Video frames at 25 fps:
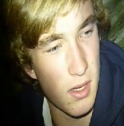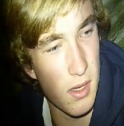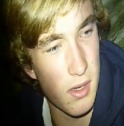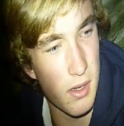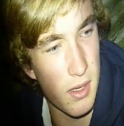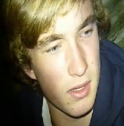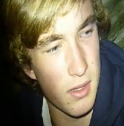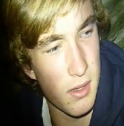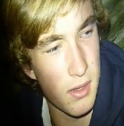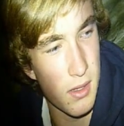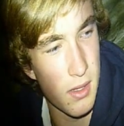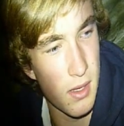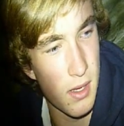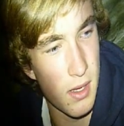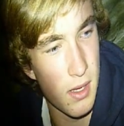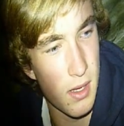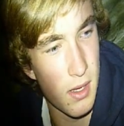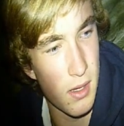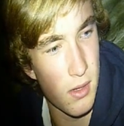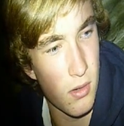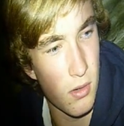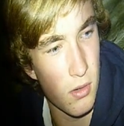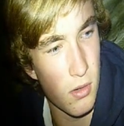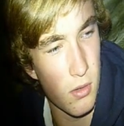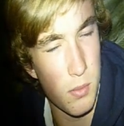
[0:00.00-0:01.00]
and
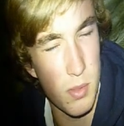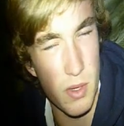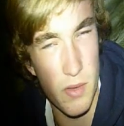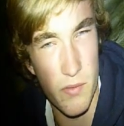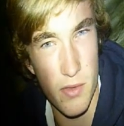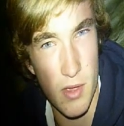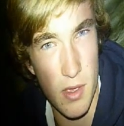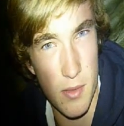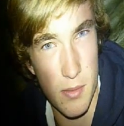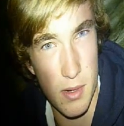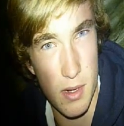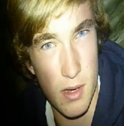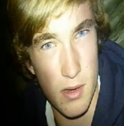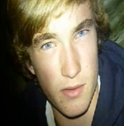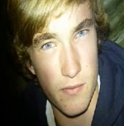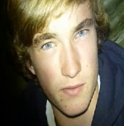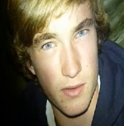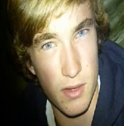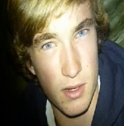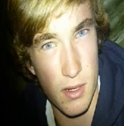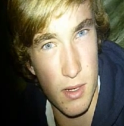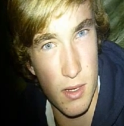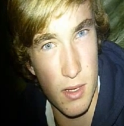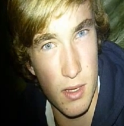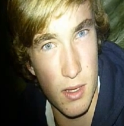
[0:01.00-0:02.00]
got the bivvy up and
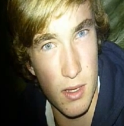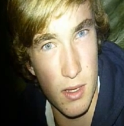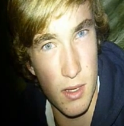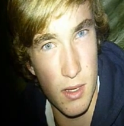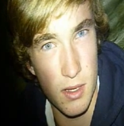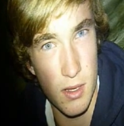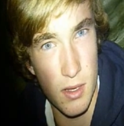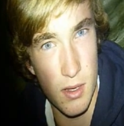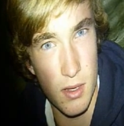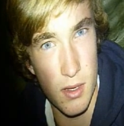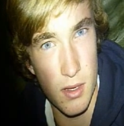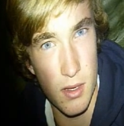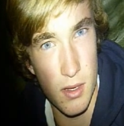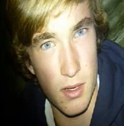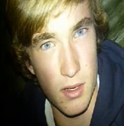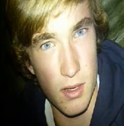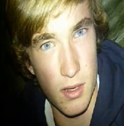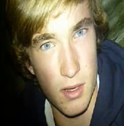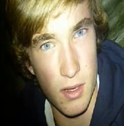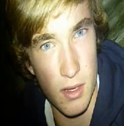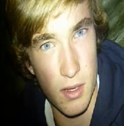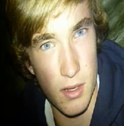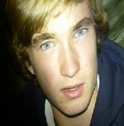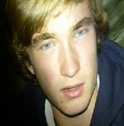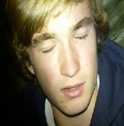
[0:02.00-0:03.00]
everything.
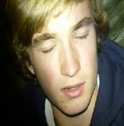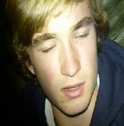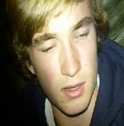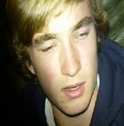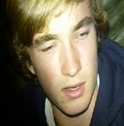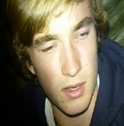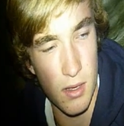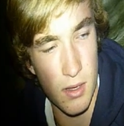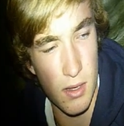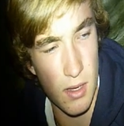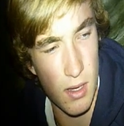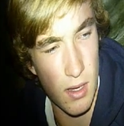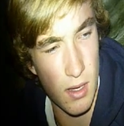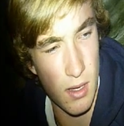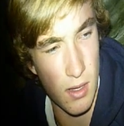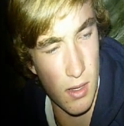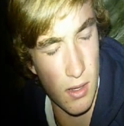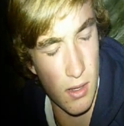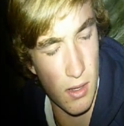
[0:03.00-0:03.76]
And yeah,